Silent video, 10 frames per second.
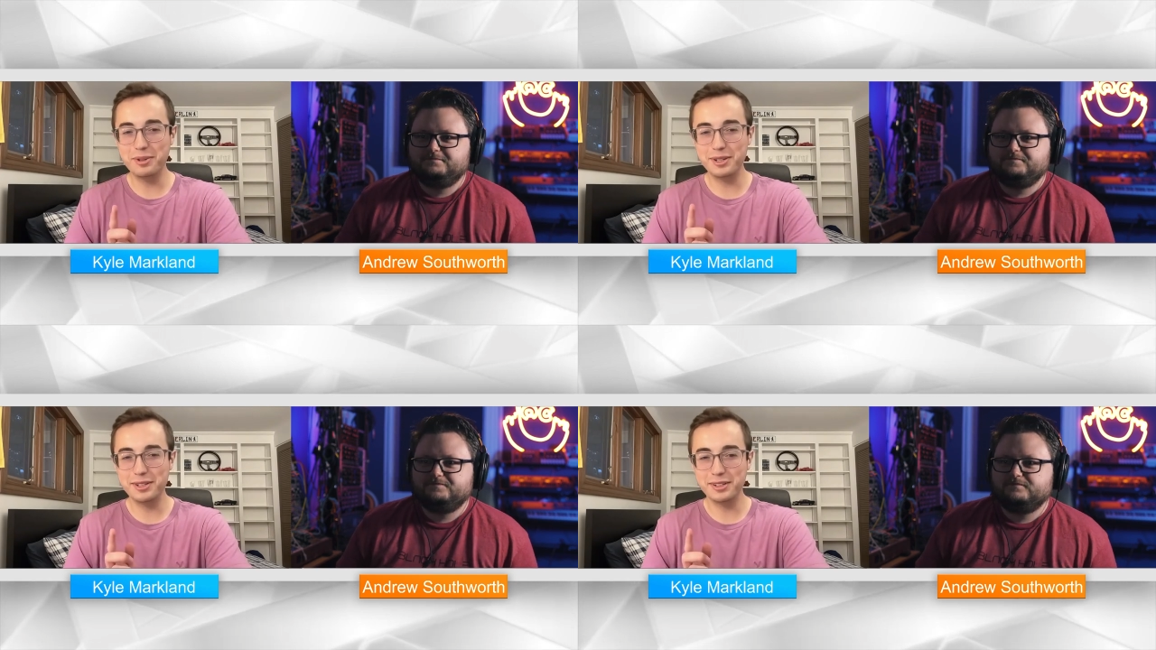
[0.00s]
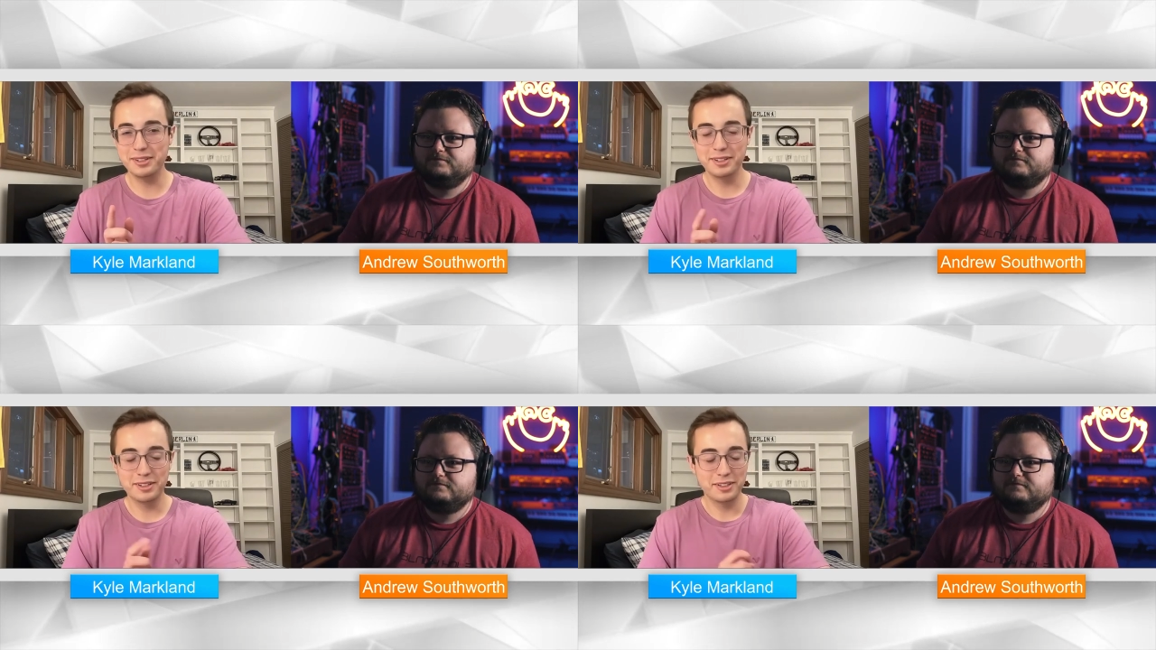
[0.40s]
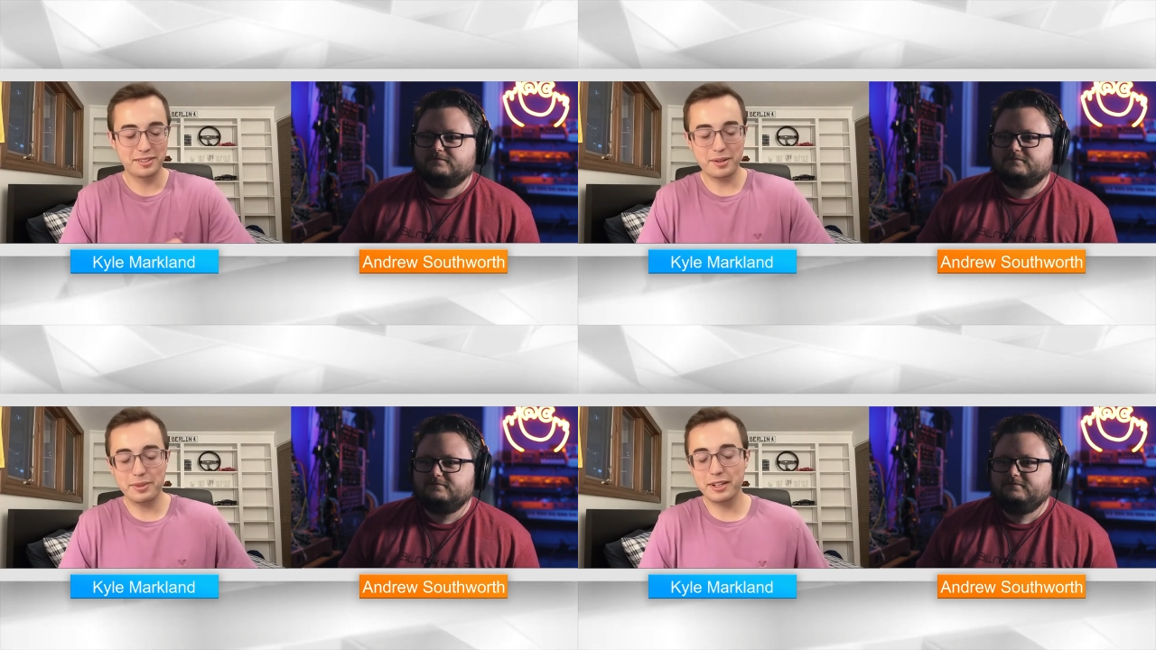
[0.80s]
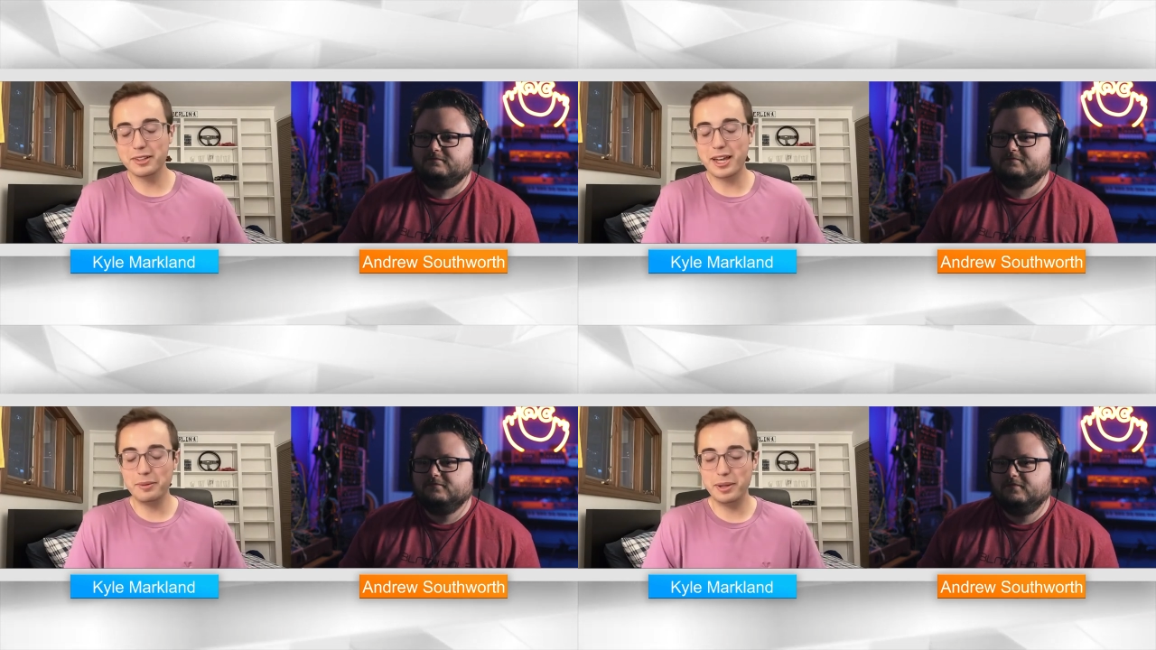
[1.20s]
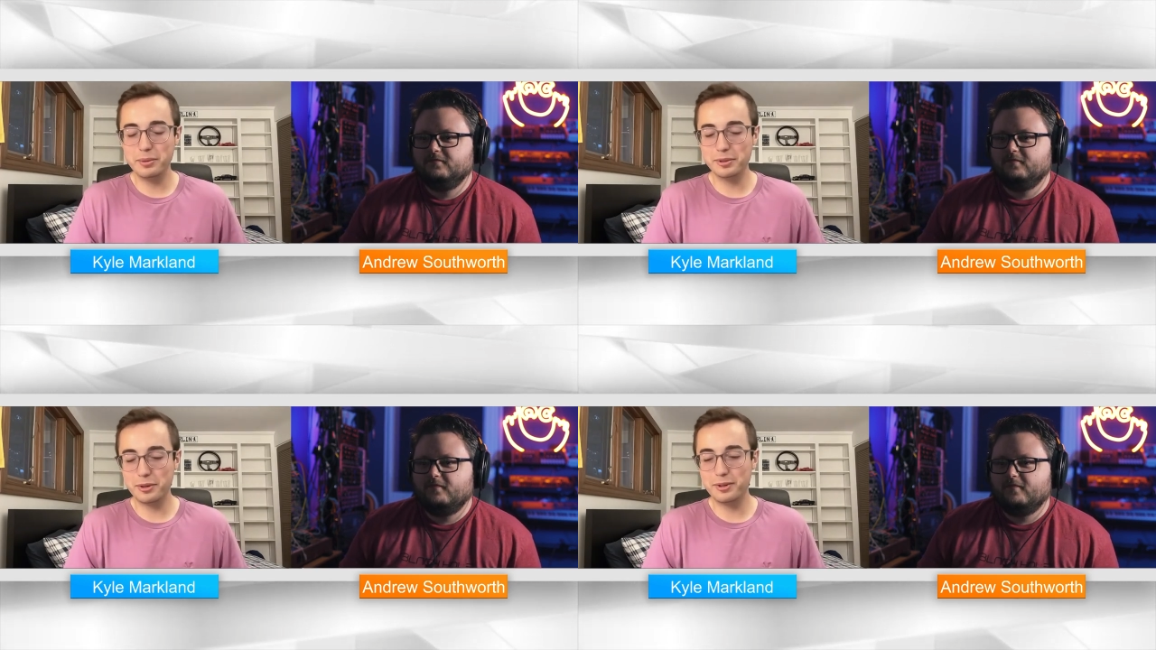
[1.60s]
Speaker 1: probably something a lot
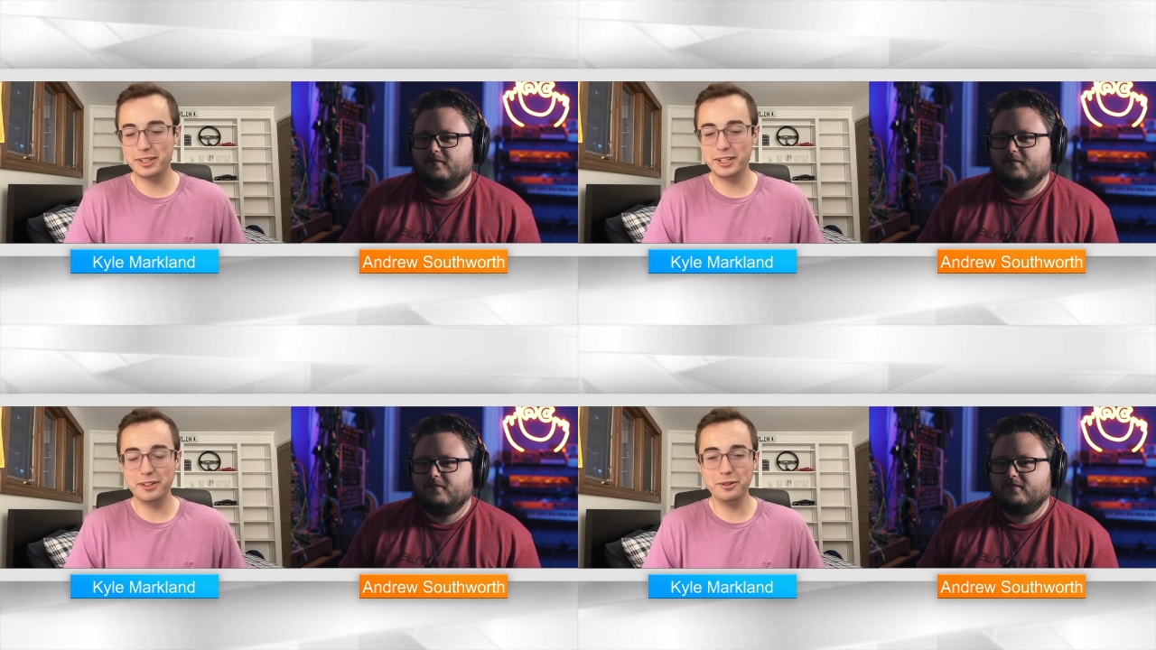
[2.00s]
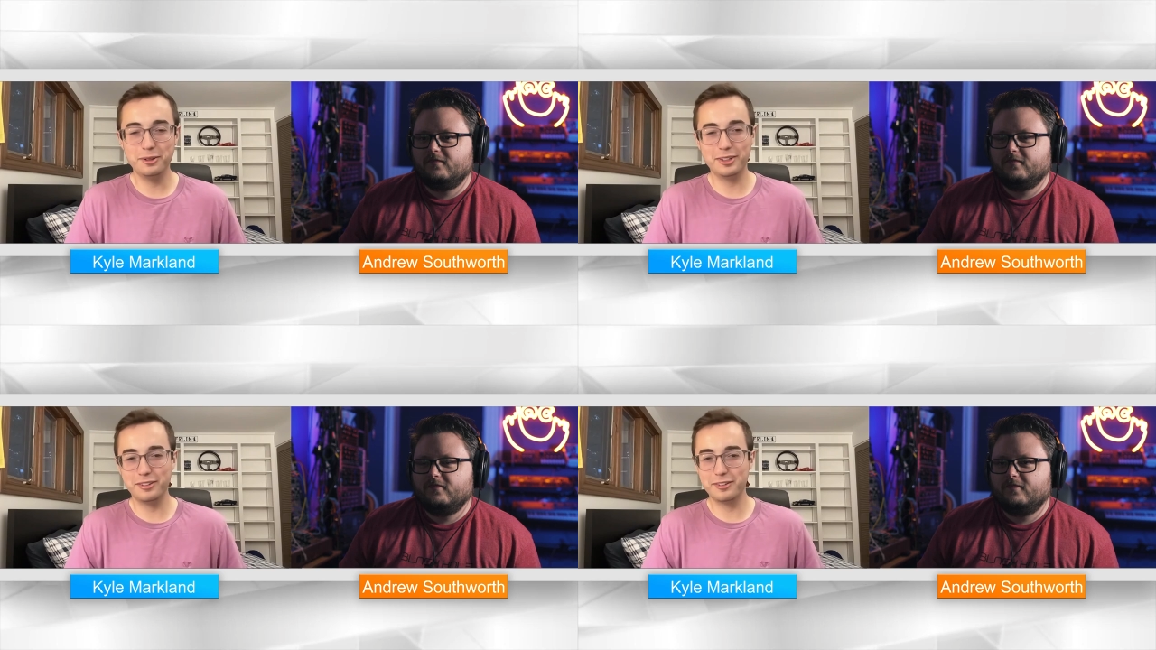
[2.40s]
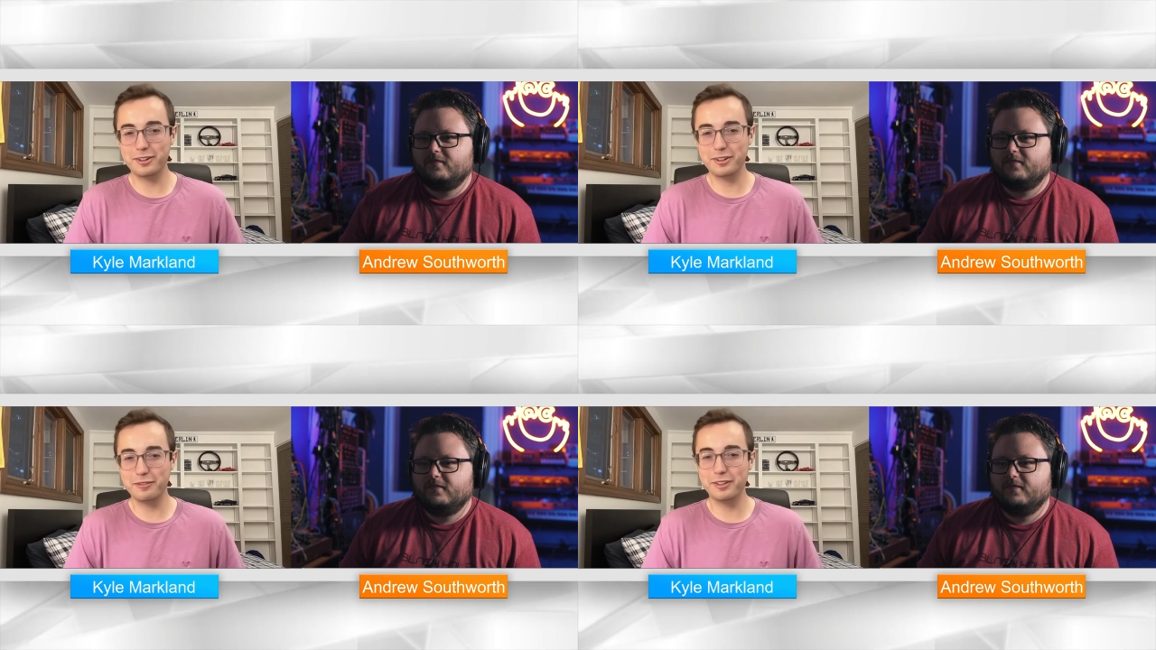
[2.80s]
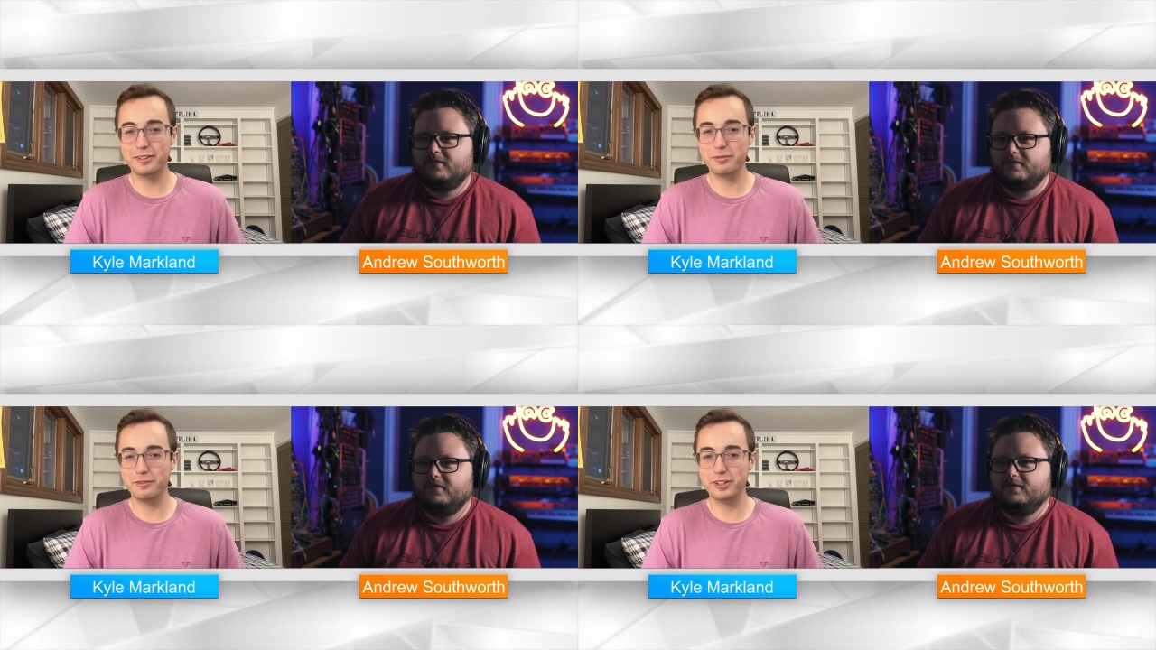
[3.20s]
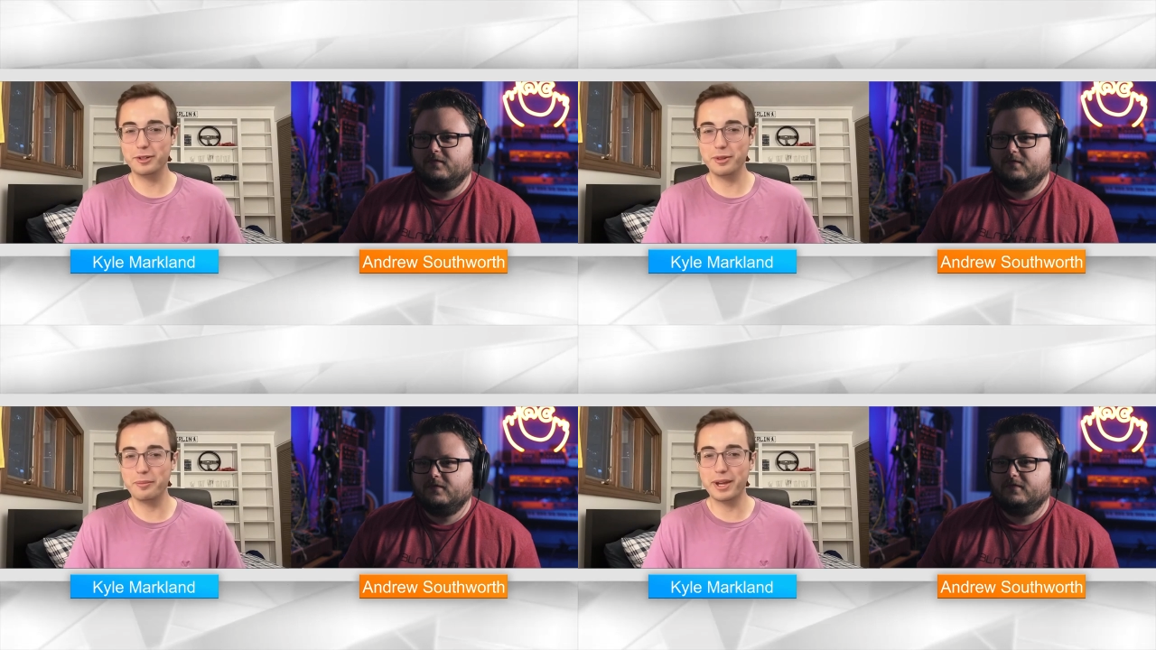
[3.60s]
of people don't want to hear. We're going to start off this
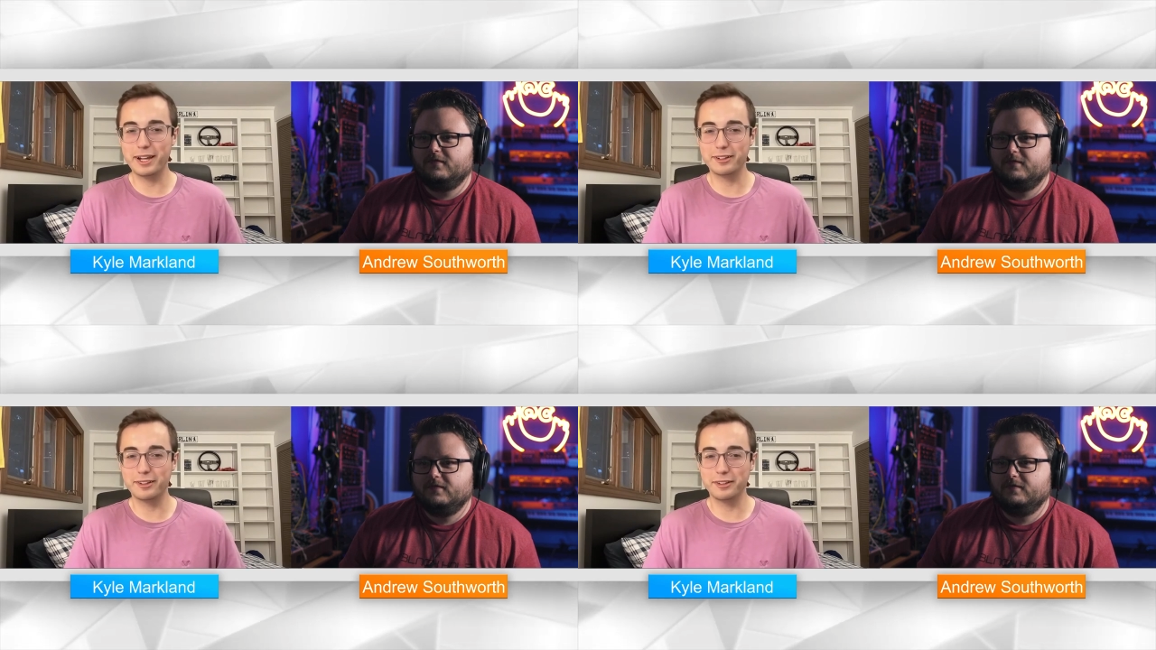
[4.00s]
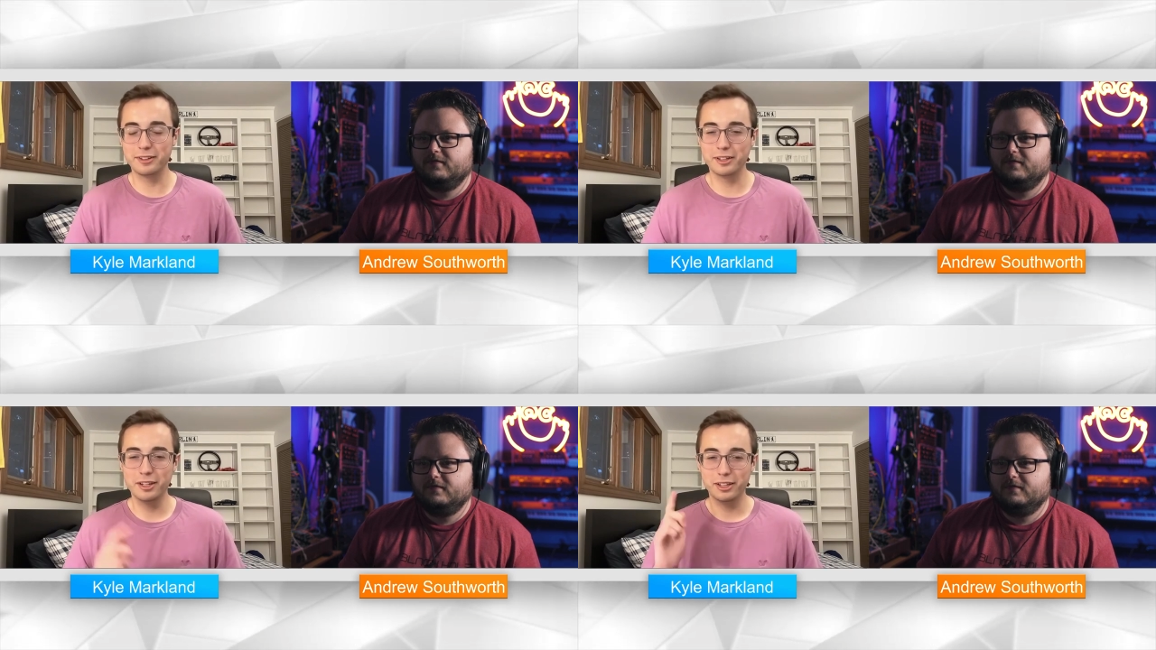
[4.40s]
video with a banger.